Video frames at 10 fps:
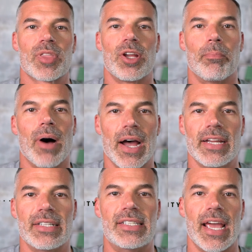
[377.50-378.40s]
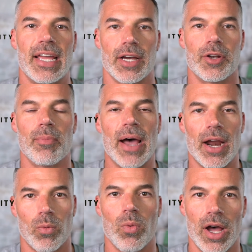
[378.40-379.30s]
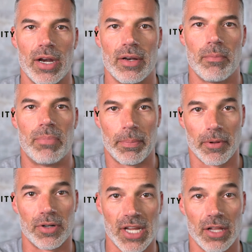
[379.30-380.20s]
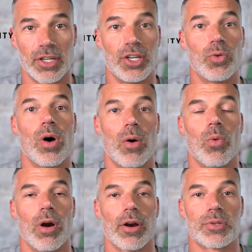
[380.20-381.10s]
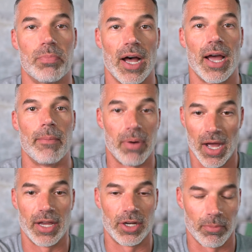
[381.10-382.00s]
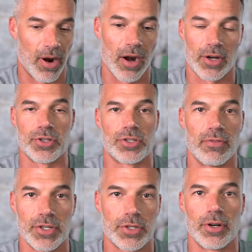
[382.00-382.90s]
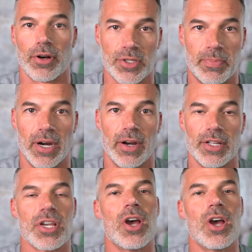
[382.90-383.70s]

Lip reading: you're buying data no matter what. People are telling you what works by buying your product, your service, or your experience,